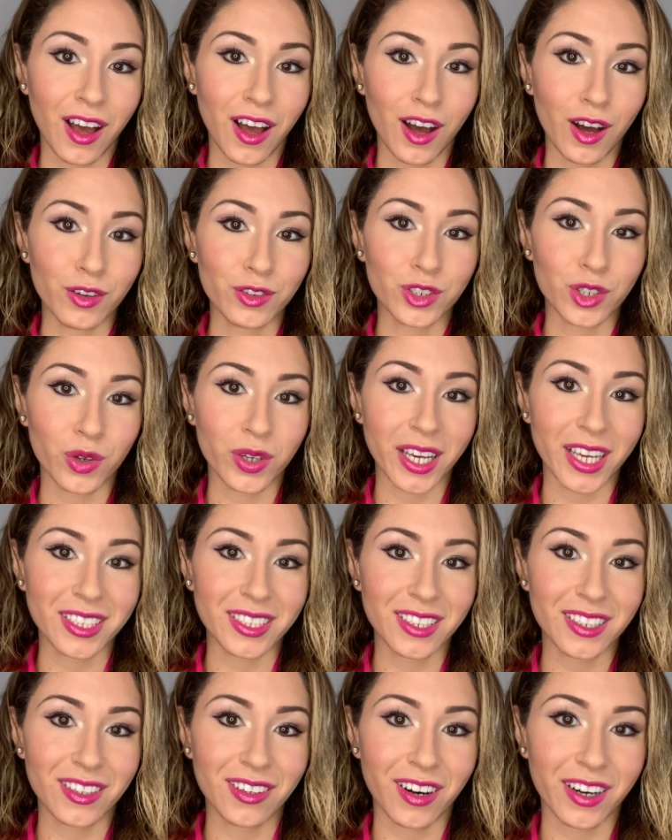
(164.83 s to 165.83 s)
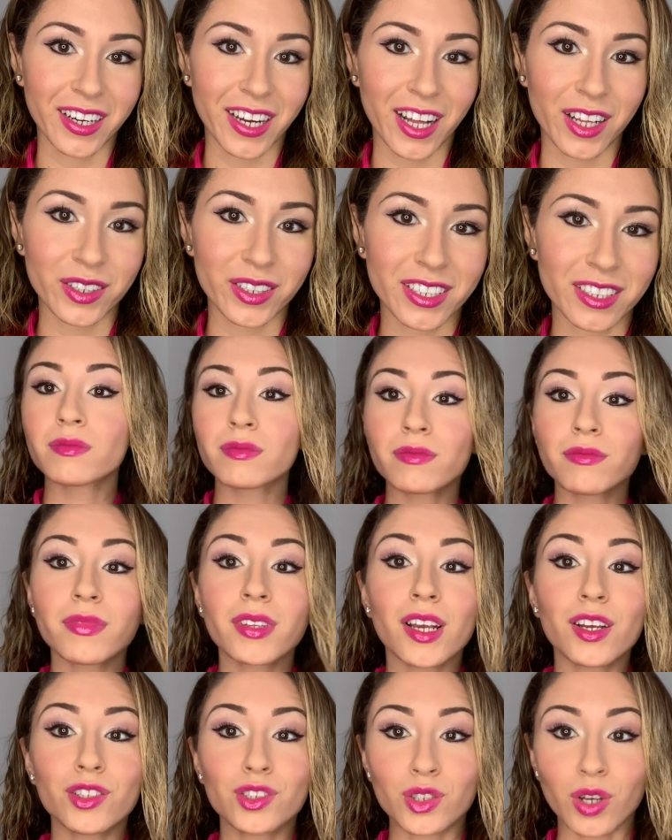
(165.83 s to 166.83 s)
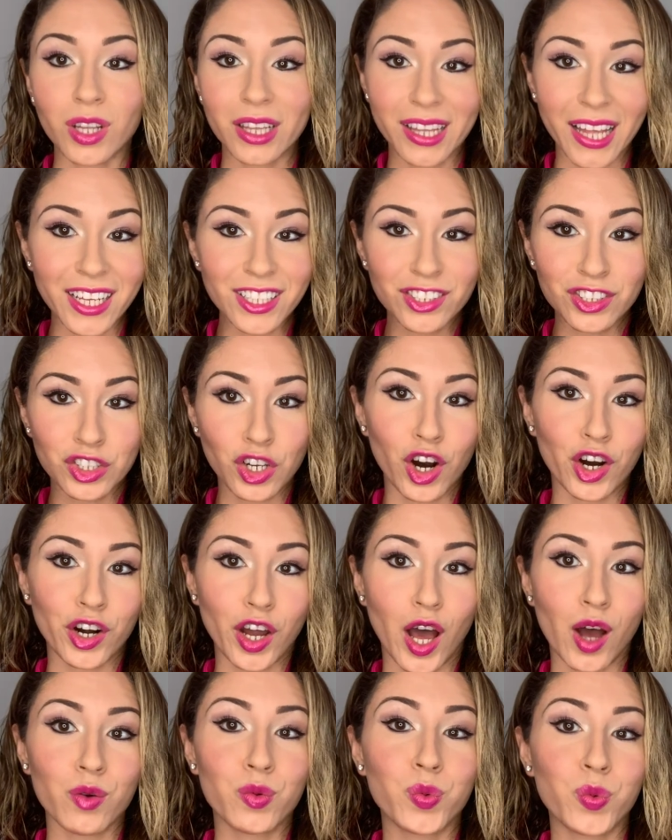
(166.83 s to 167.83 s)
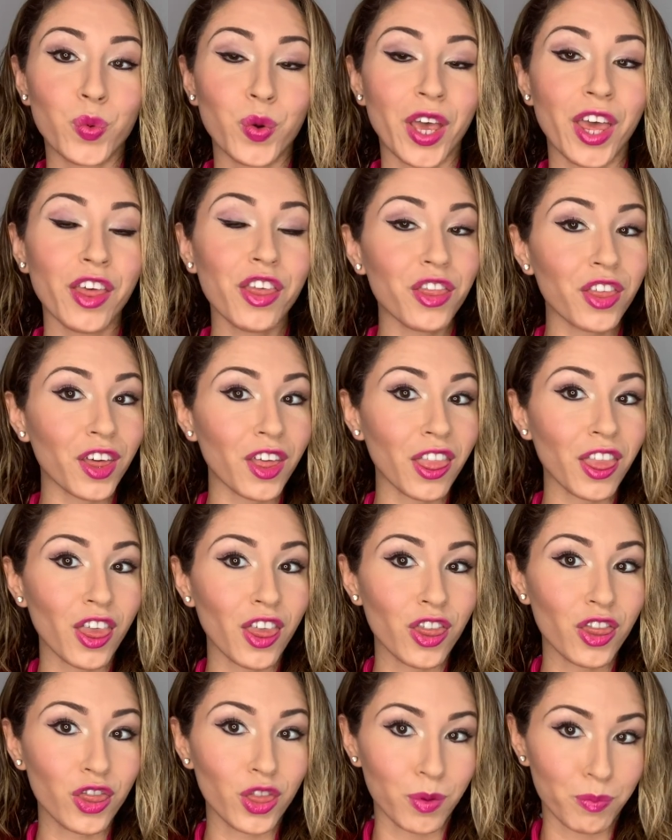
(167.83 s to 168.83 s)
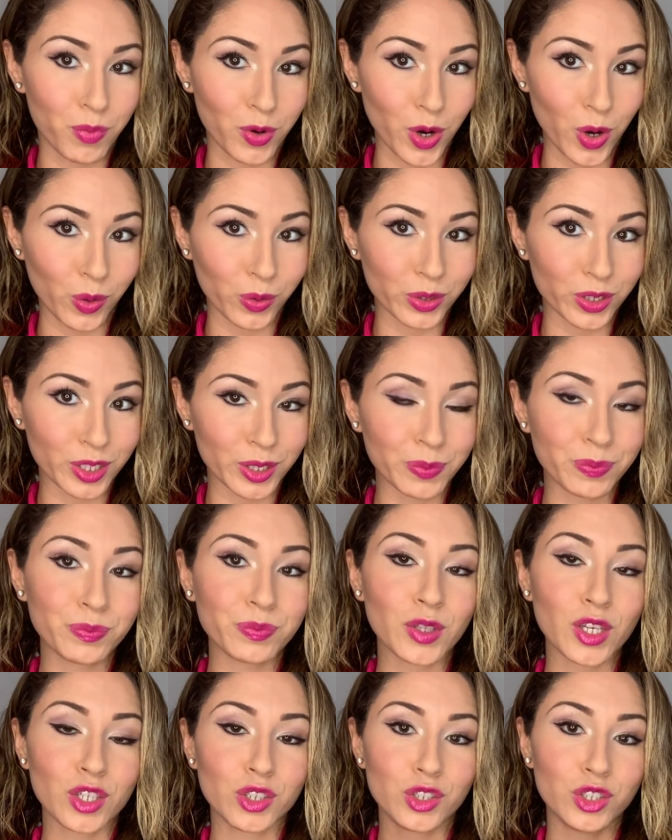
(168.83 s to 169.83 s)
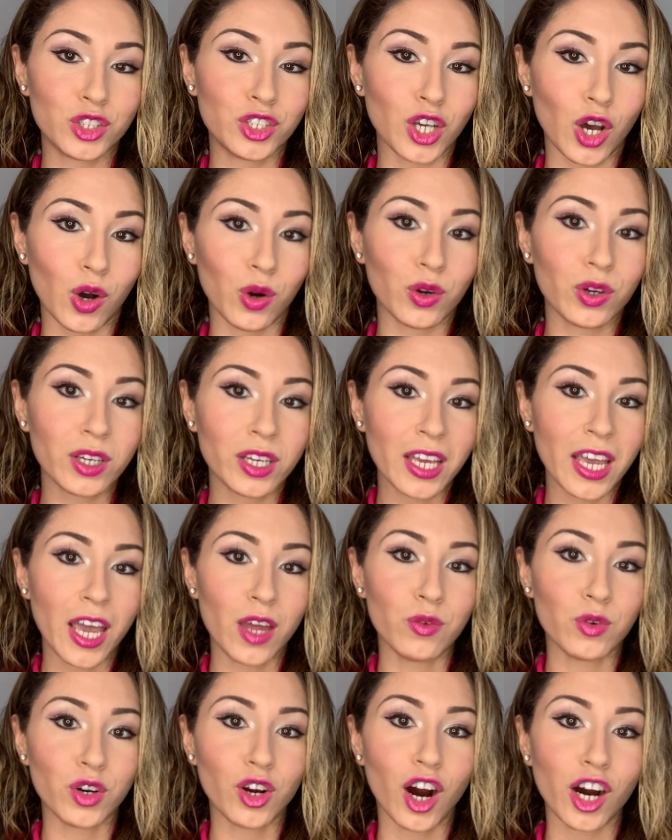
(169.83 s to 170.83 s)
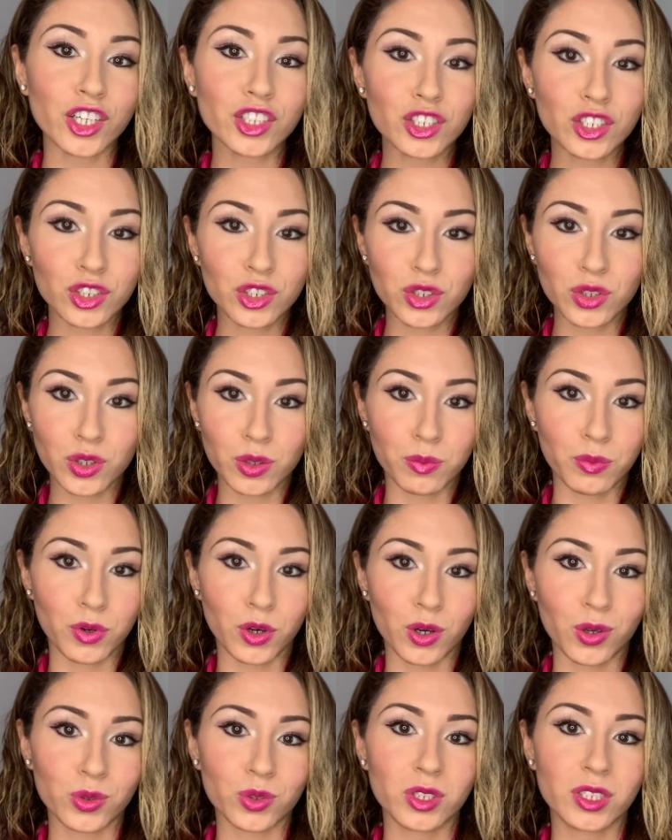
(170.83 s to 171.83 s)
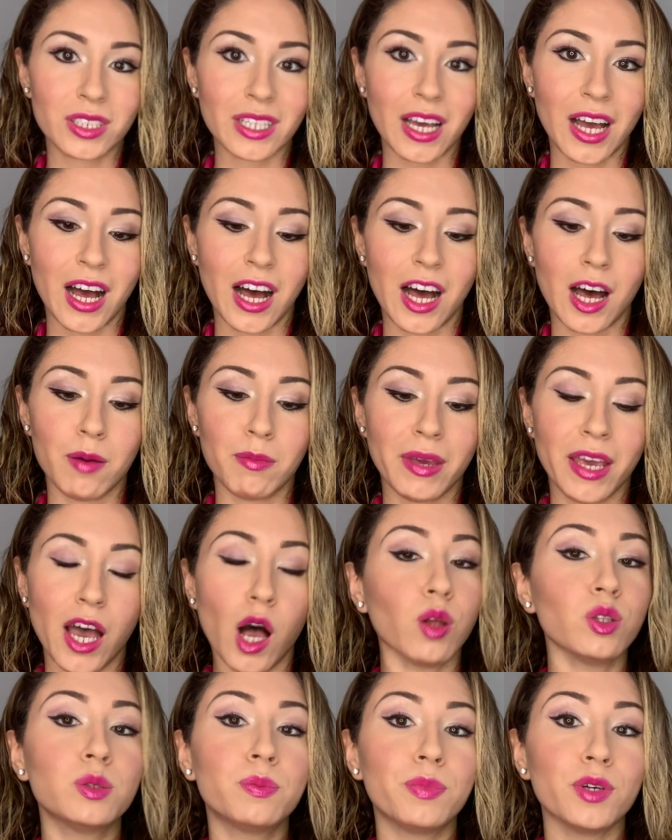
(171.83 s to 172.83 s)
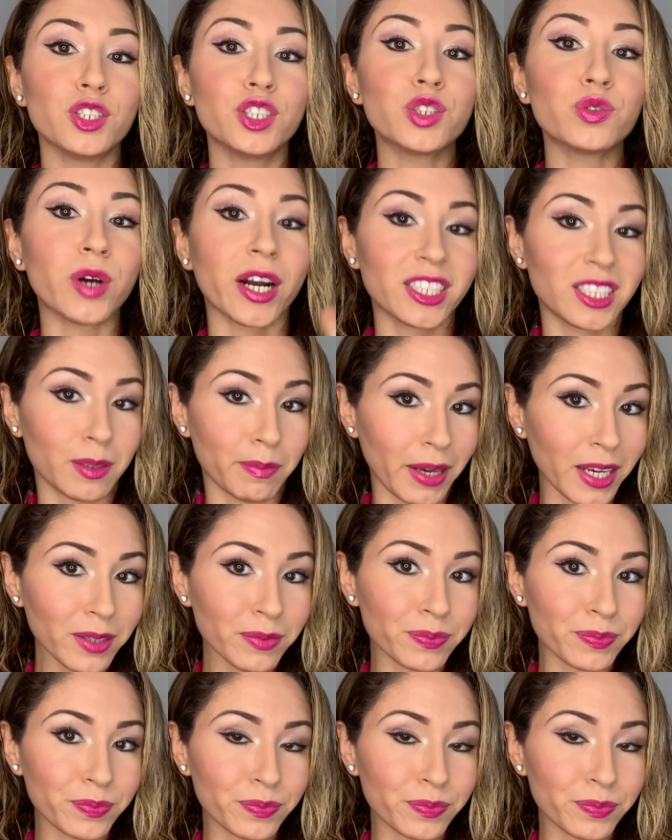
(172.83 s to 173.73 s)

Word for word: of showcasing an art gallery. So let's start off with the pros. So in regards to the pros, um, it helps build your resume.